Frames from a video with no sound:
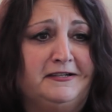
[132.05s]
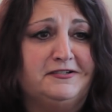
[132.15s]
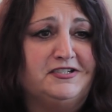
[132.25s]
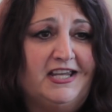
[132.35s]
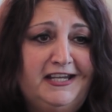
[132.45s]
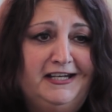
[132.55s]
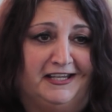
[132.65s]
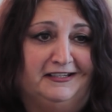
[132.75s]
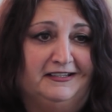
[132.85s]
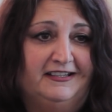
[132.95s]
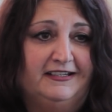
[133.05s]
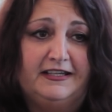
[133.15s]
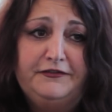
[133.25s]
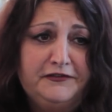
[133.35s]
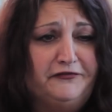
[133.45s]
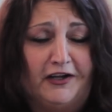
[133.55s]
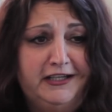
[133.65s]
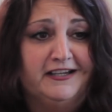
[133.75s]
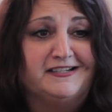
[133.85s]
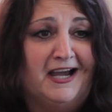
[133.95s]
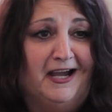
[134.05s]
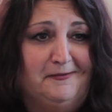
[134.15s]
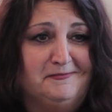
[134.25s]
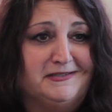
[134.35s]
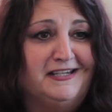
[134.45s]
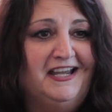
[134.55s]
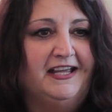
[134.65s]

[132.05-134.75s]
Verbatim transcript: entertaining even funny at times.